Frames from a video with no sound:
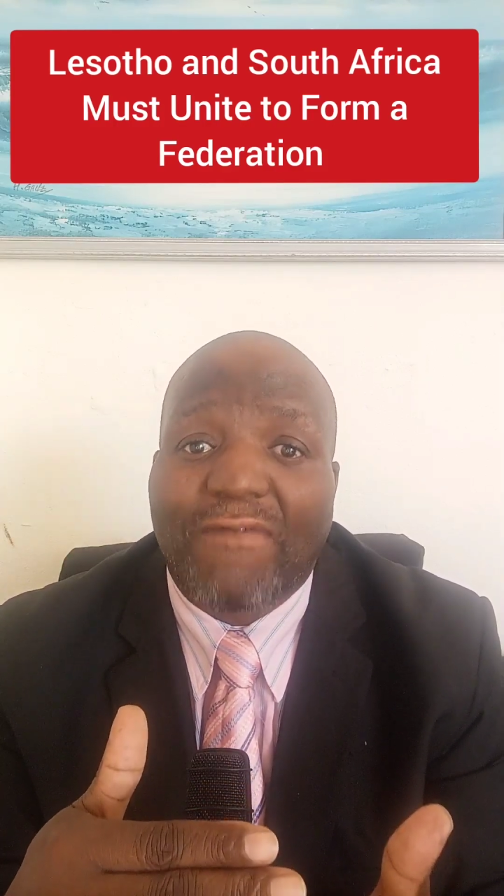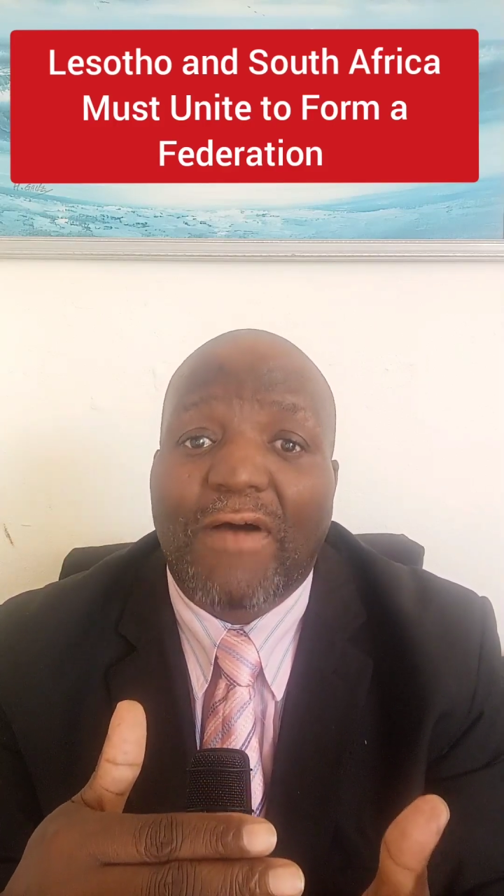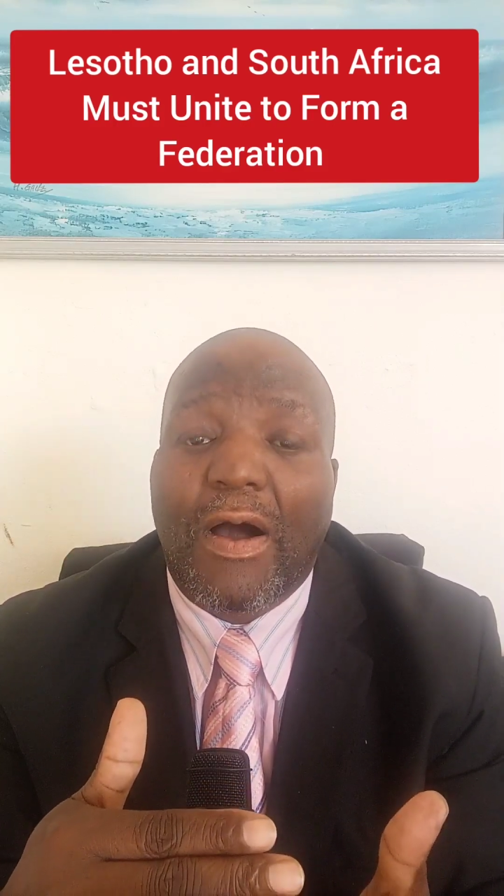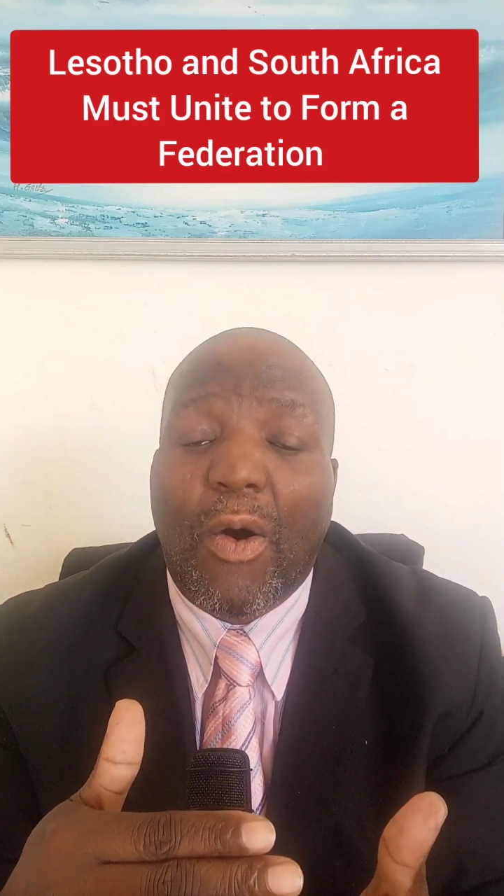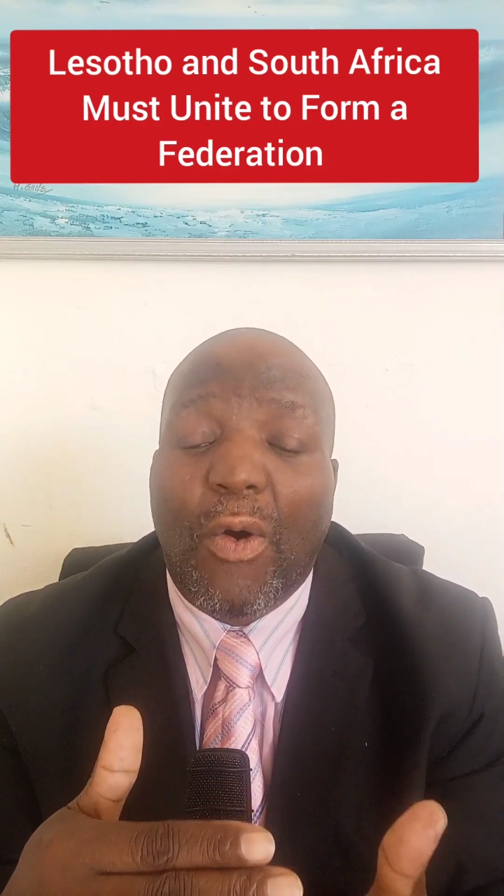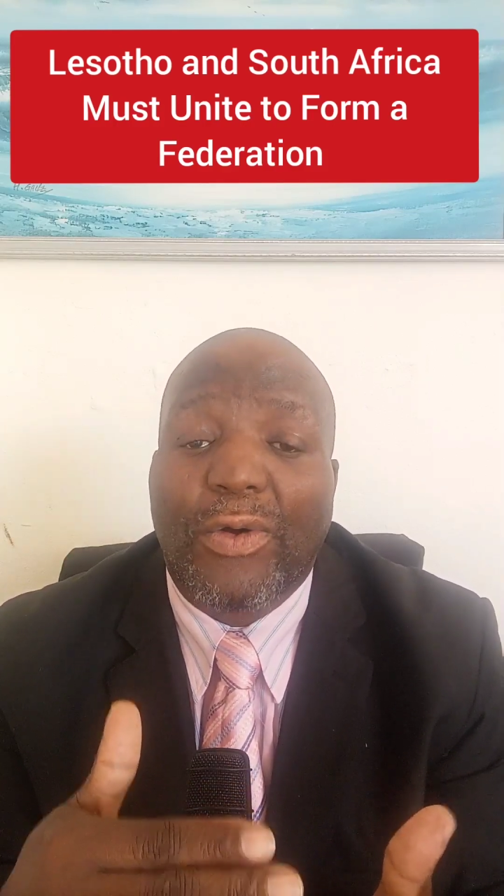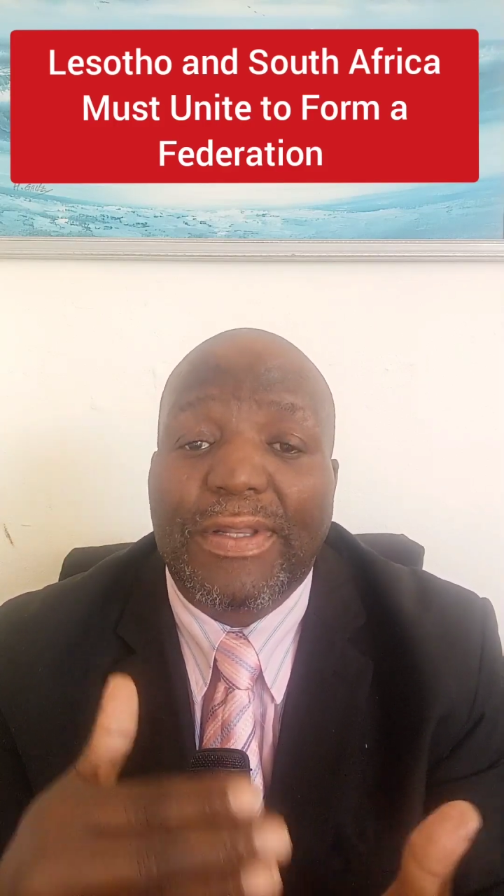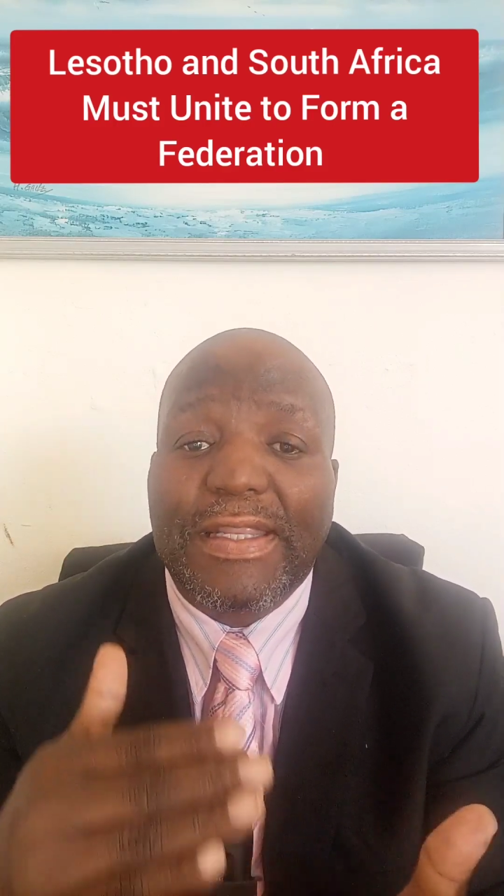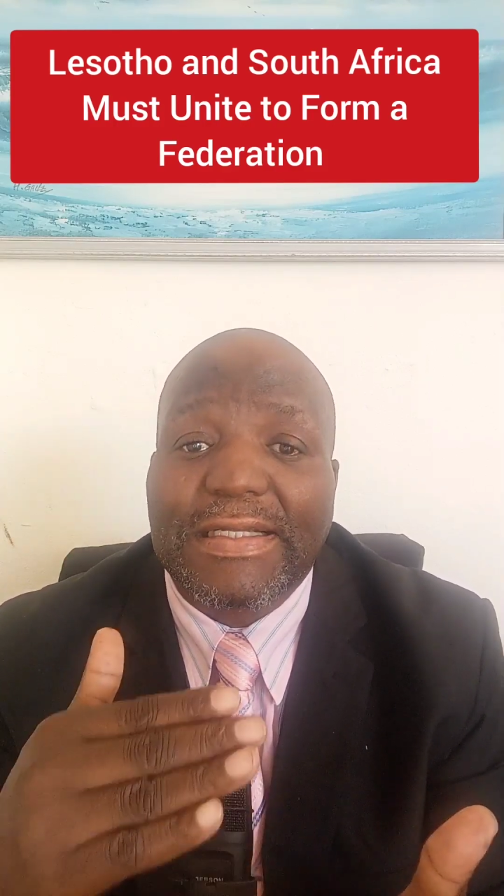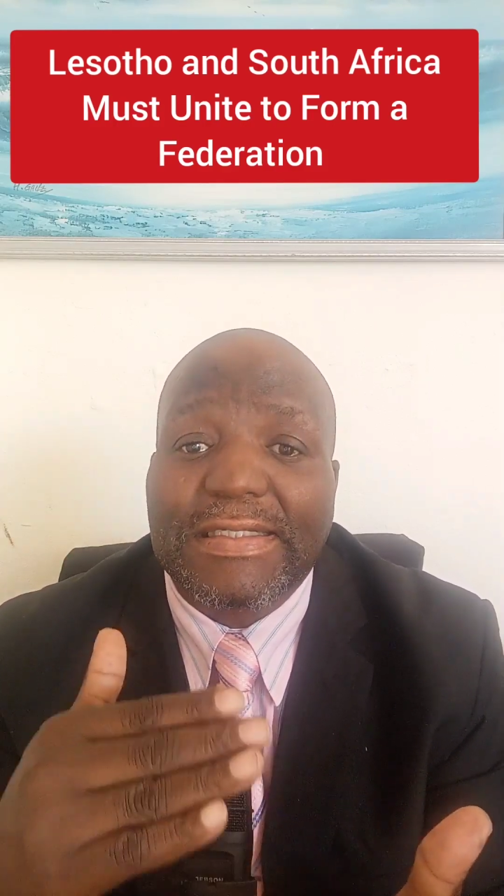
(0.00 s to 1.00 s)
of our
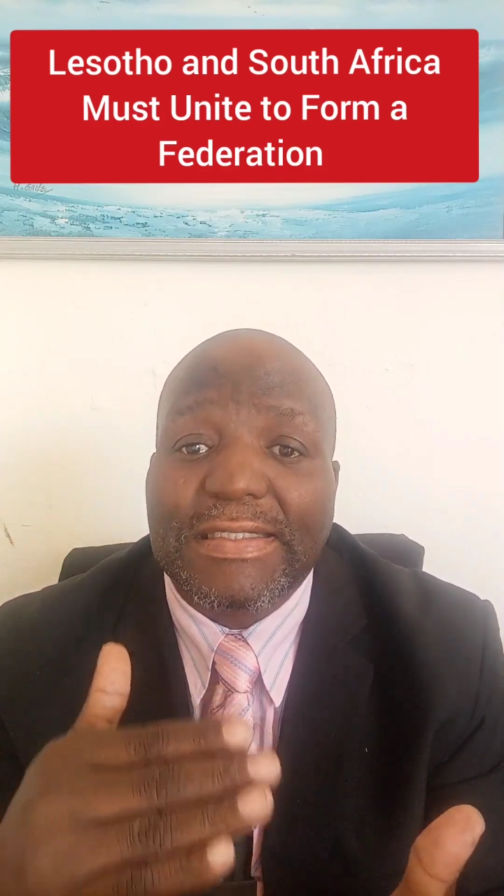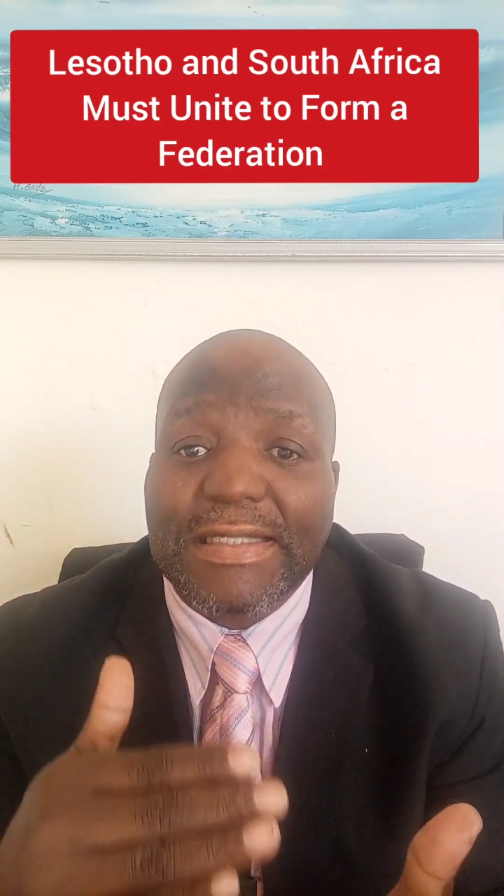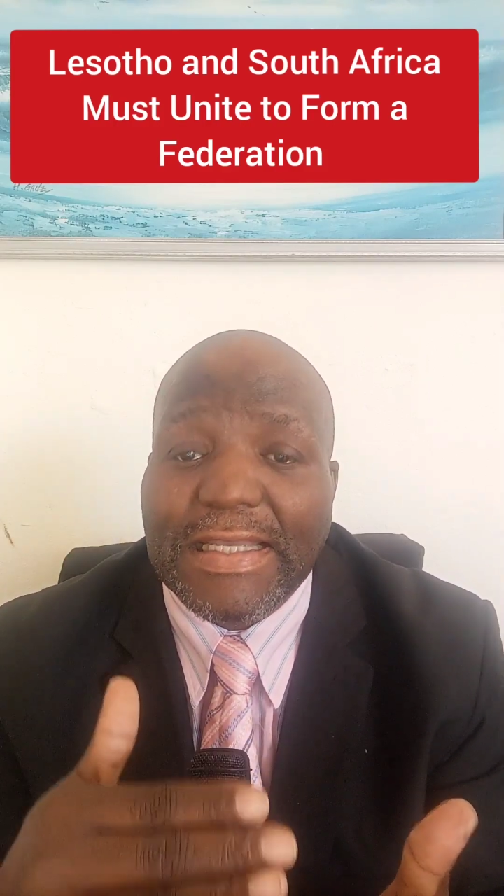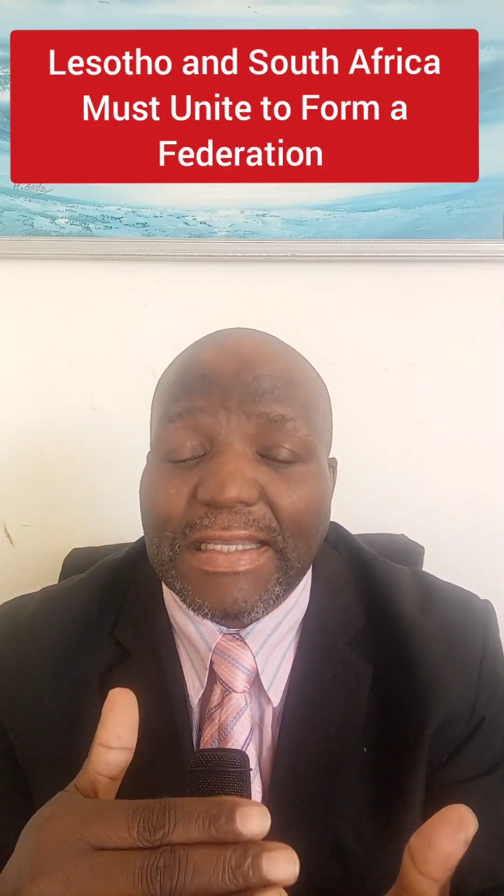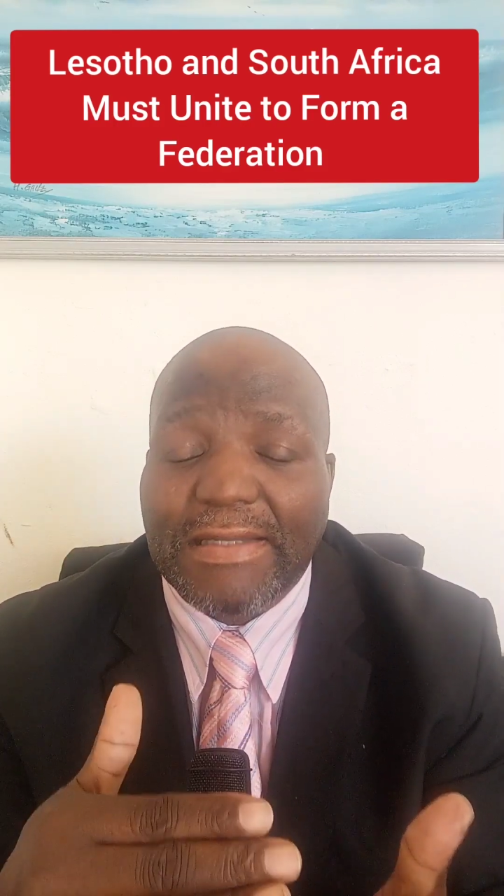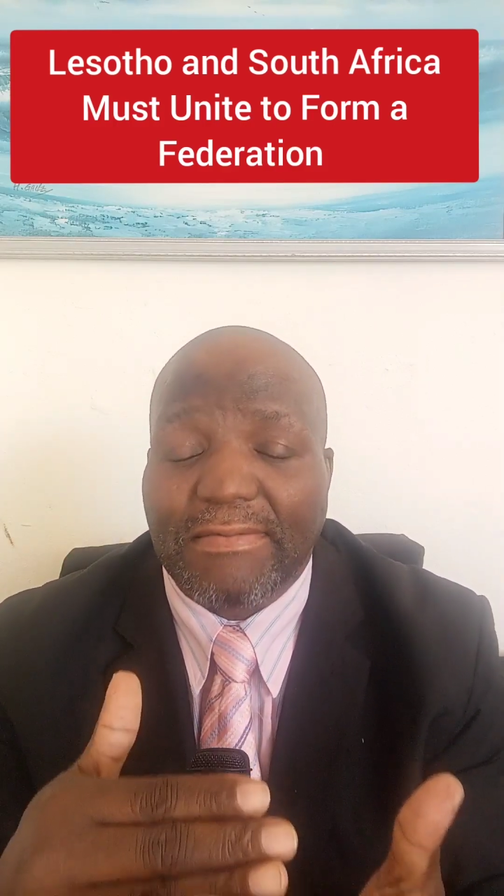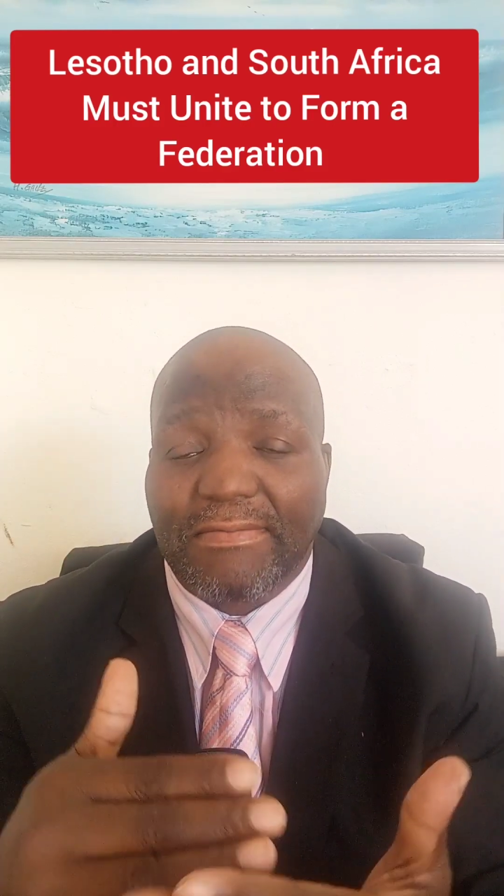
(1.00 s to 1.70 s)
own destiny.